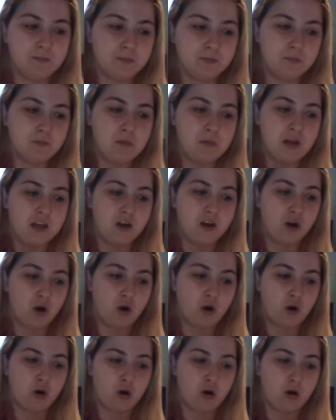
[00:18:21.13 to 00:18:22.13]
made
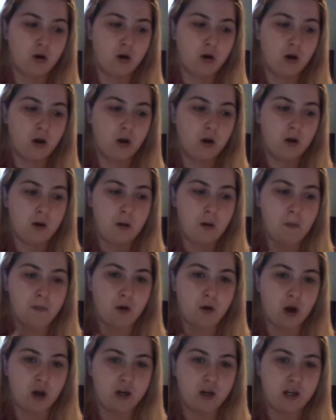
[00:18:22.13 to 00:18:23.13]
her
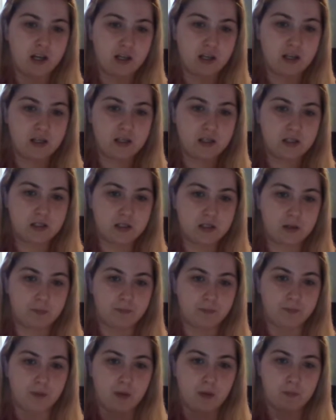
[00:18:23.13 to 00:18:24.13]
brownies,
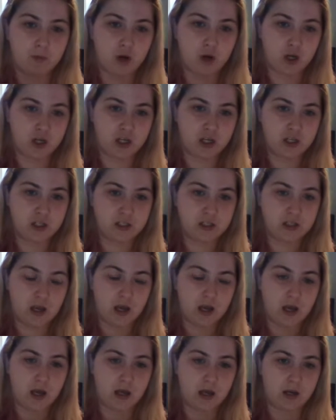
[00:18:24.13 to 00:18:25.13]

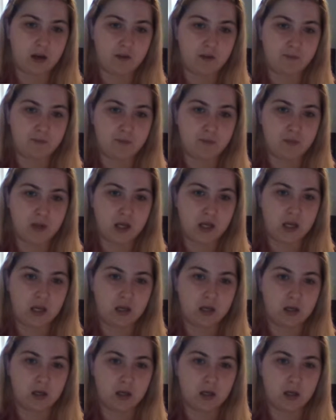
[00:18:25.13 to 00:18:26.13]
and I've
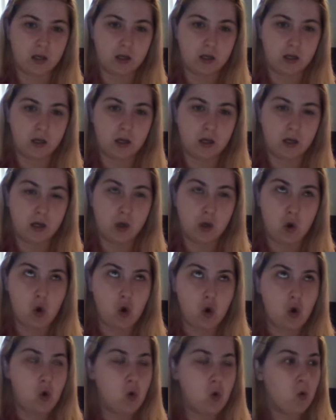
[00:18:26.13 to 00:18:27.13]
made,
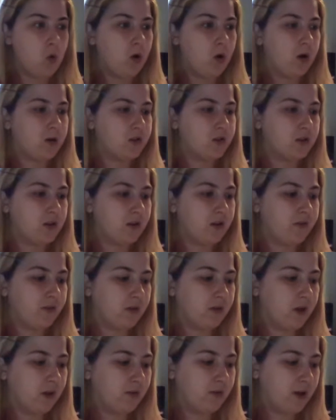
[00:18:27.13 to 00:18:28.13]
what else
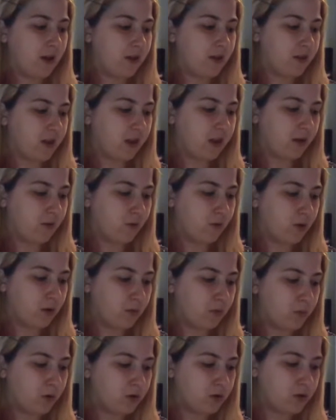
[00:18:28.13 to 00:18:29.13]
I can't think of what it
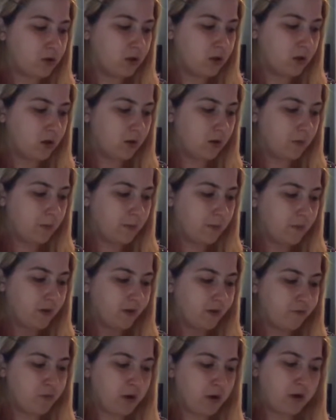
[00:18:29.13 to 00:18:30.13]
was.
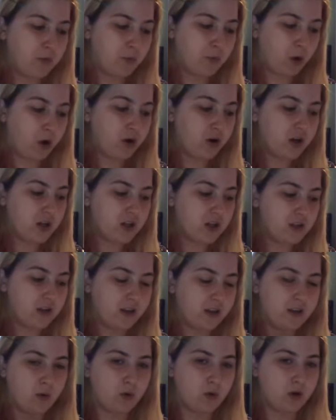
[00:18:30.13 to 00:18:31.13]
I made her brownies
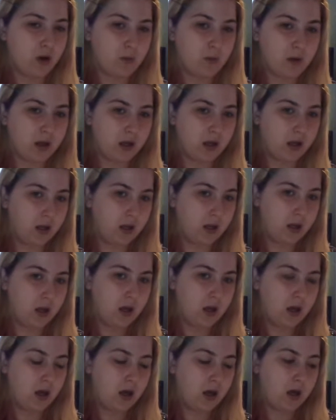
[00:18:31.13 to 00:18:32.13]
and they were yummy,
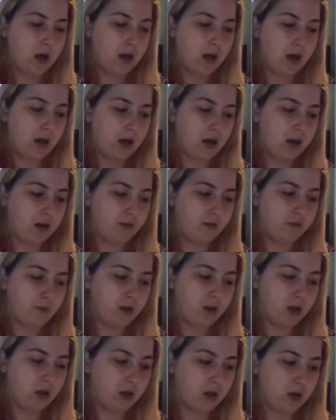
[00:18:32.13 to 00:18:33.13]
and I've
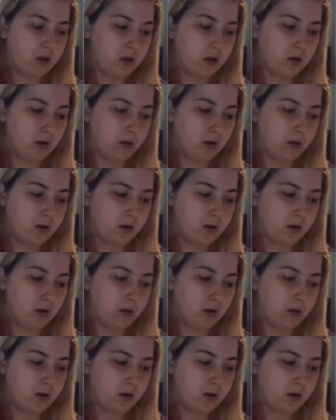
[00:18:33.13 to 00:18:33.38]
made